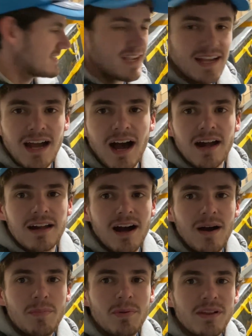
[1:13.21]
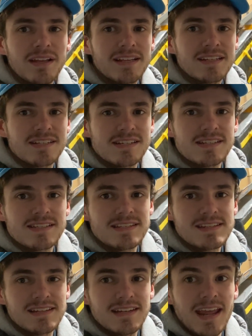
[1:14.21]
like a couple
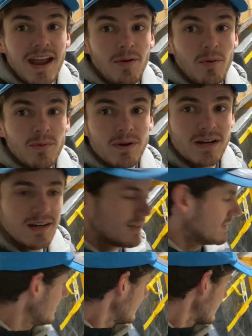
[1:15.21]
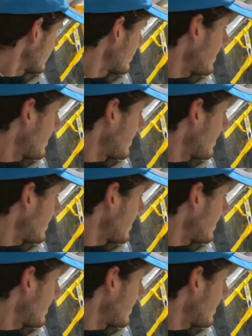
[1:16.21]
inches narrower. So you